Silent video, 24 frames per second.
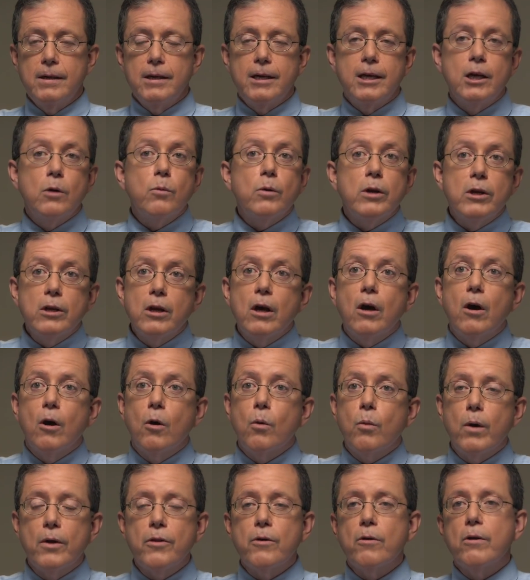he would
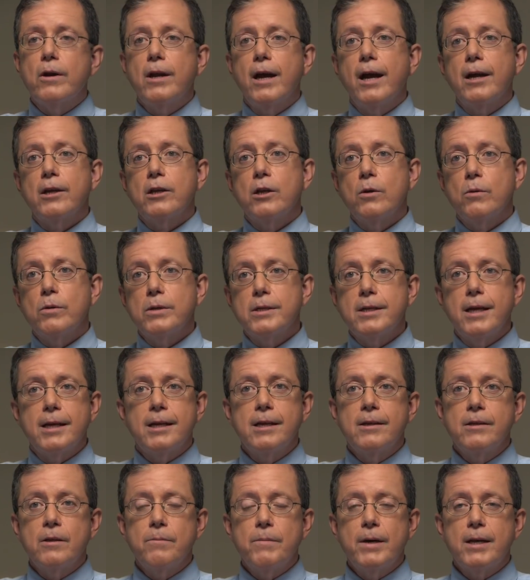know whether or not you were
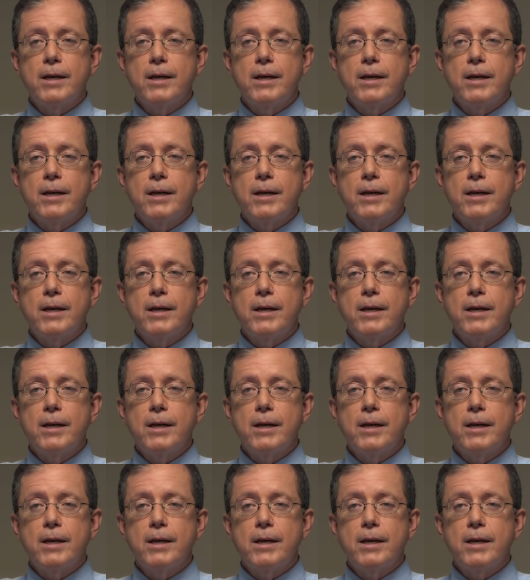taking the